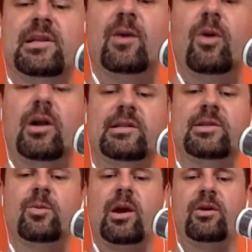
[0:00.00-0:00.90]
I
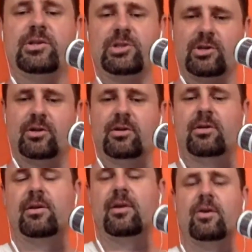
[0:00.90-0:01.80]
wanted to wear this shirt,
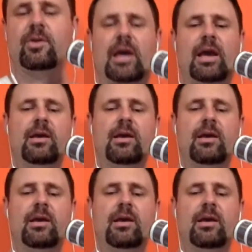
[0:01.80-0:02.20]
okay?